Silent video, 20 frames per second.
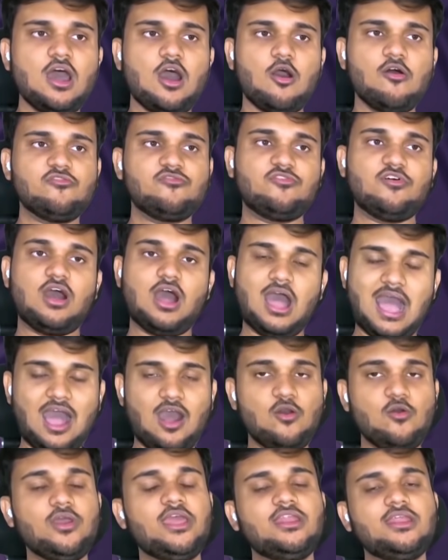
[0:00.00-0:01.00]
of
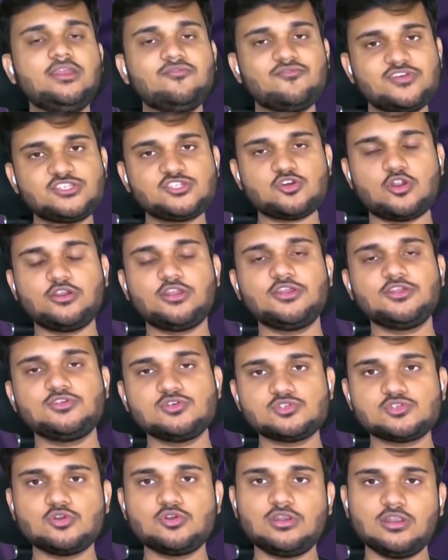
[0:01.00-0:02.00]
how and in which order
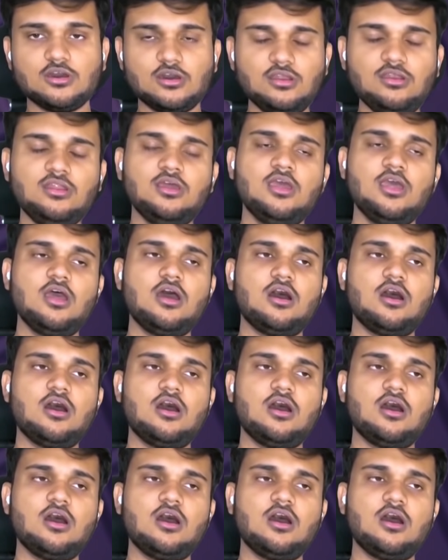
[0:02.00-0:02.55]
you should learn